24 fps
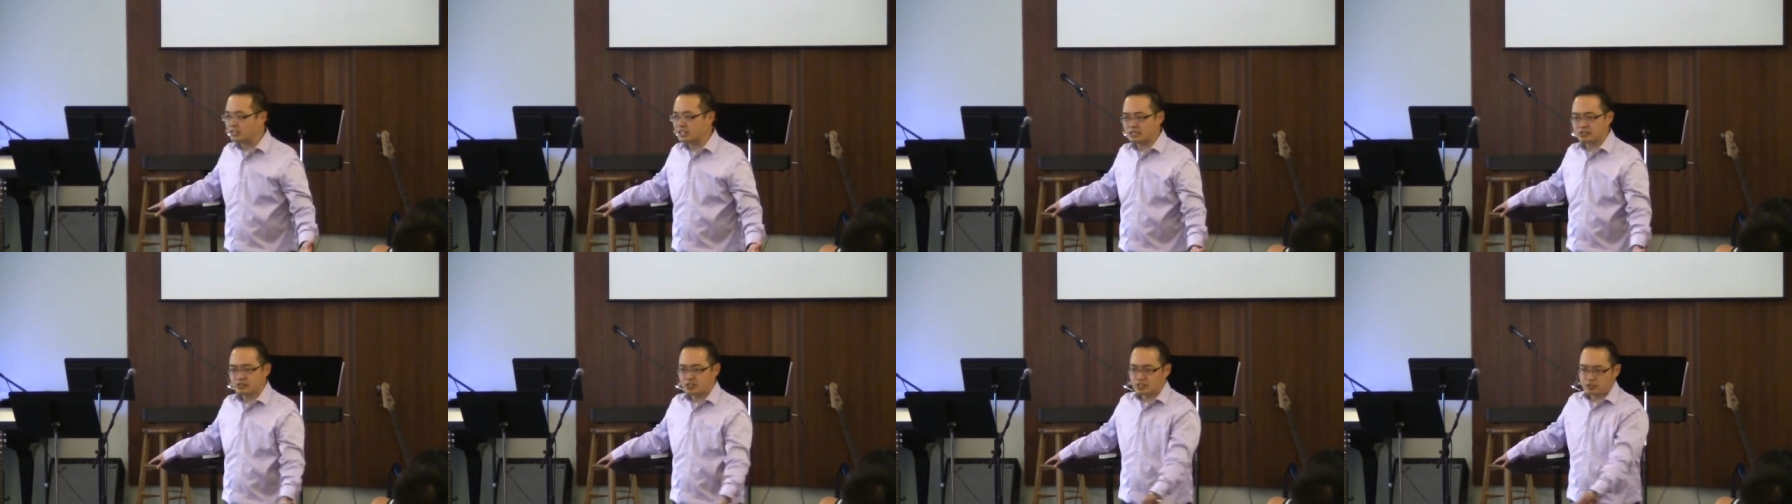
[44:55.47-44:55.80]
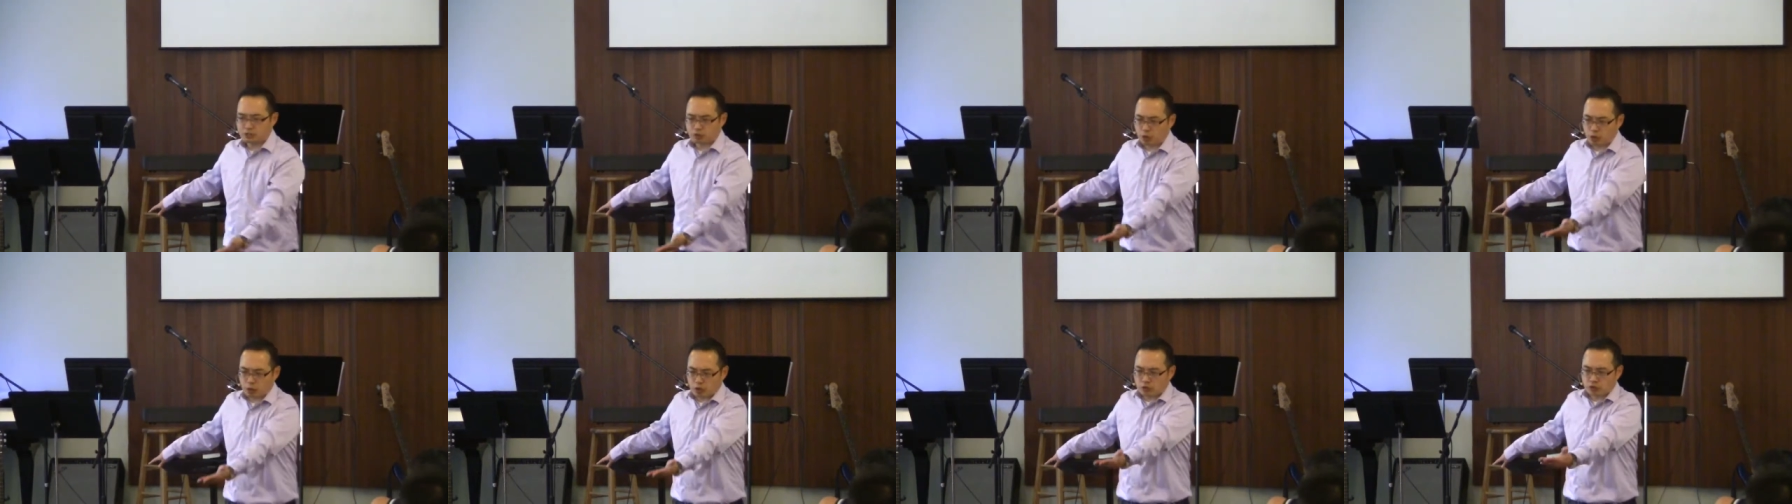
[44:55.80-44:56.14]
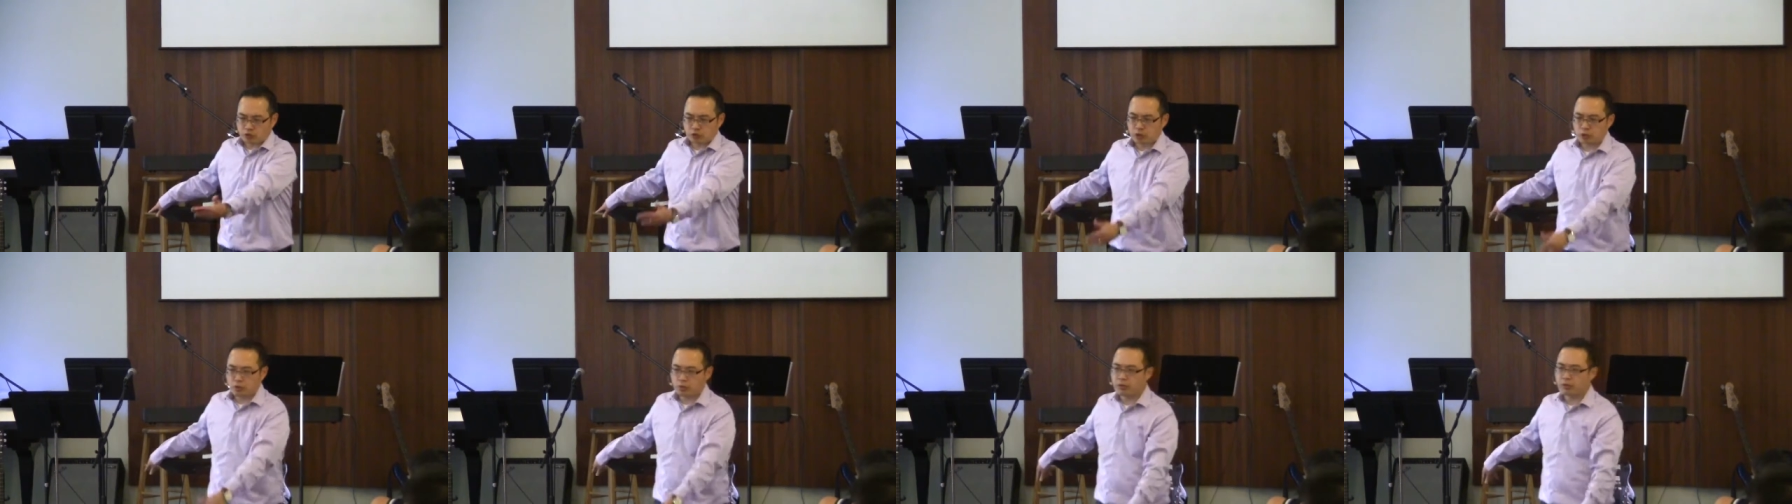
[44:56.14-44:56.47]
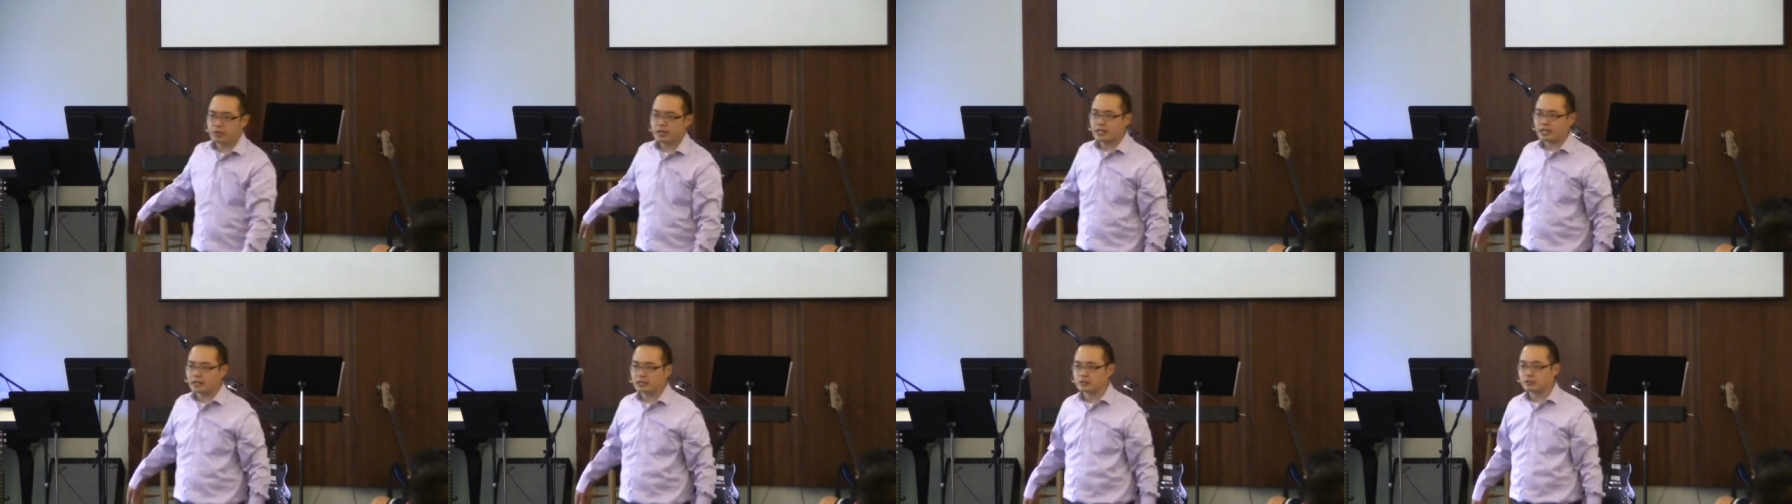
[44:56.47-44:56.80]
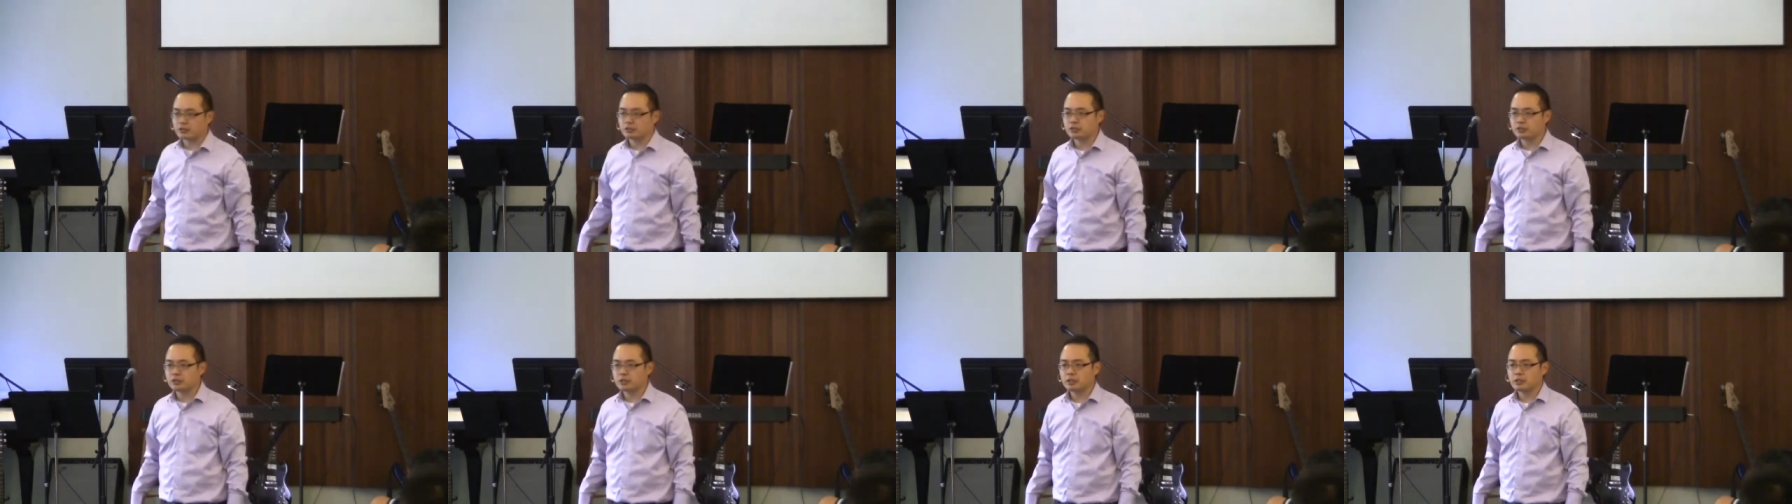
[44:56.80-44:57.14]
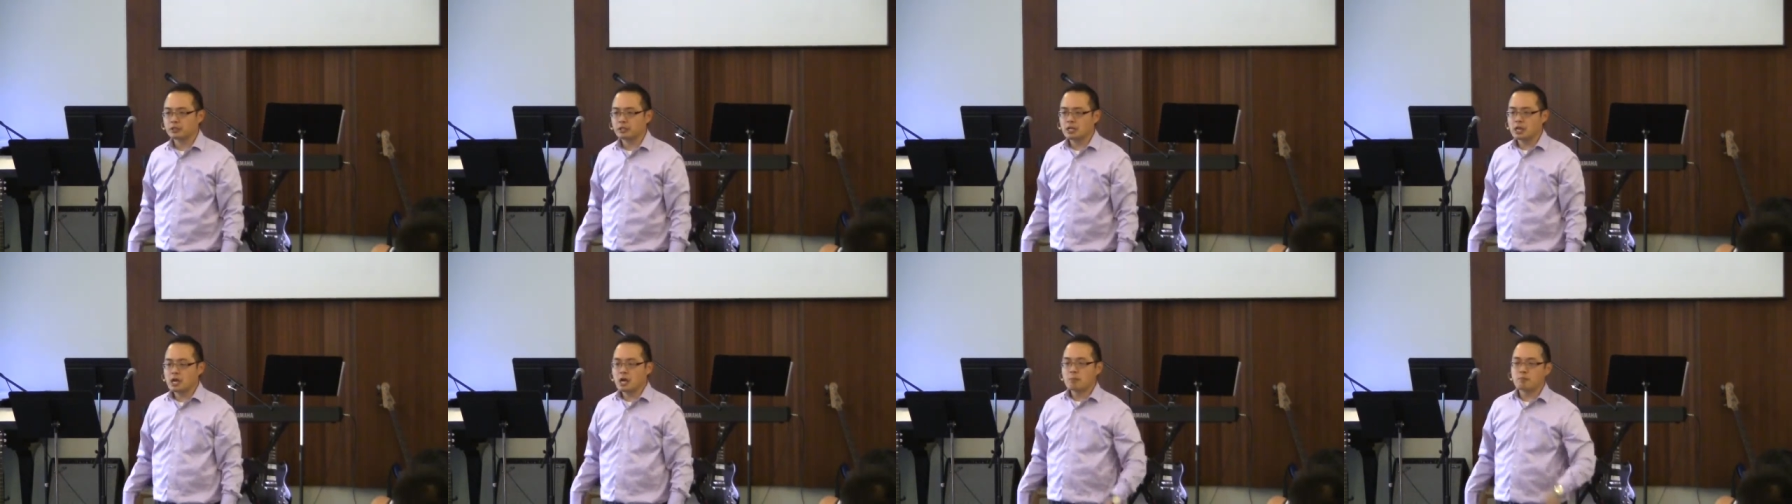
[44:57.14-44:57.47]
these things are eternal things.
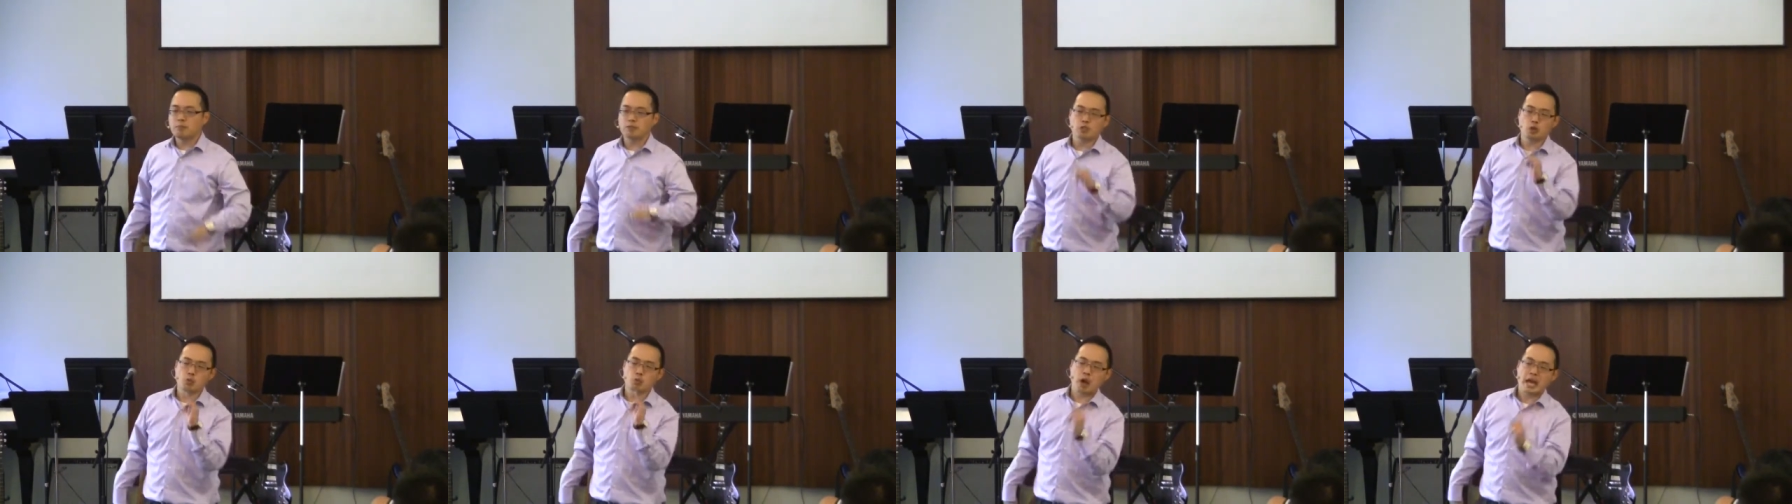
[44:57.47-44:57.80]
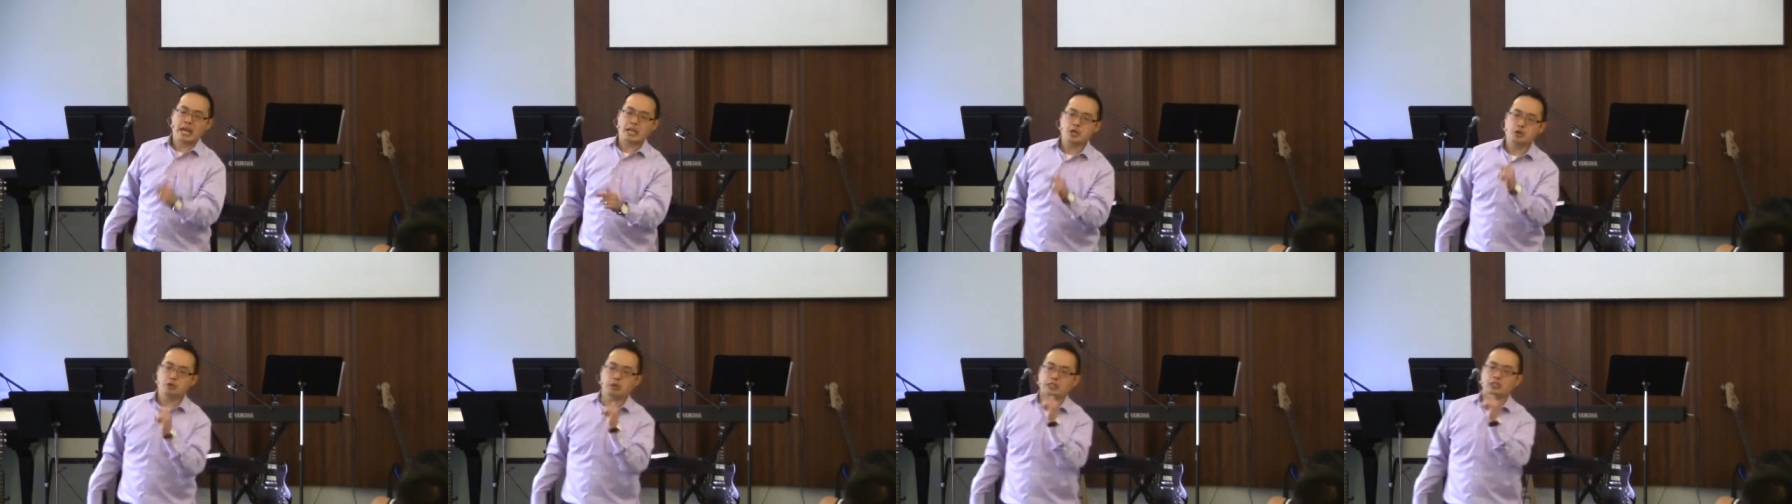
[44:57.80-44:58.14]
But the way you